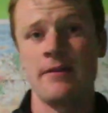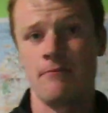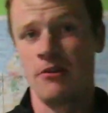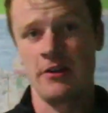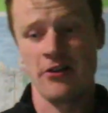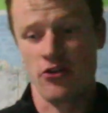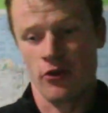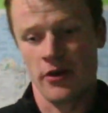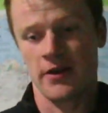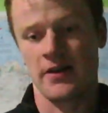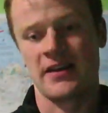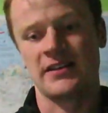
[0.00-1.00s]
really enjoyed
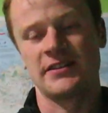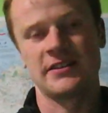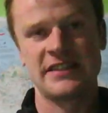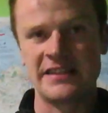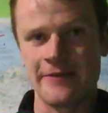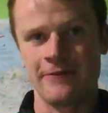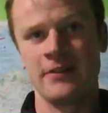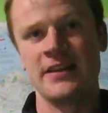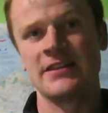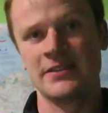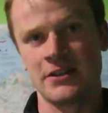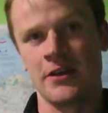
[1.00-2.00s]
it, and it's
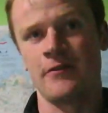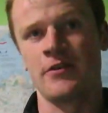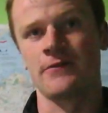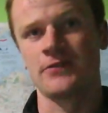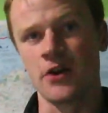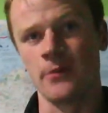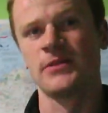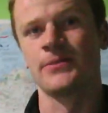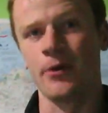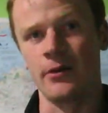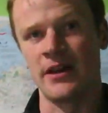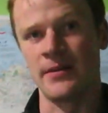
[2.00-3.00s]
definitely deserving of top
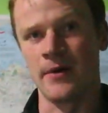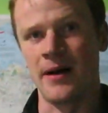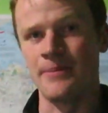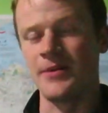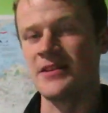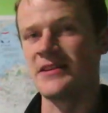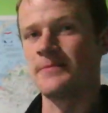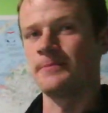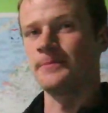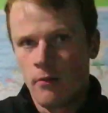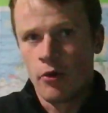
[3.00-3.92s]
spot in my opinion.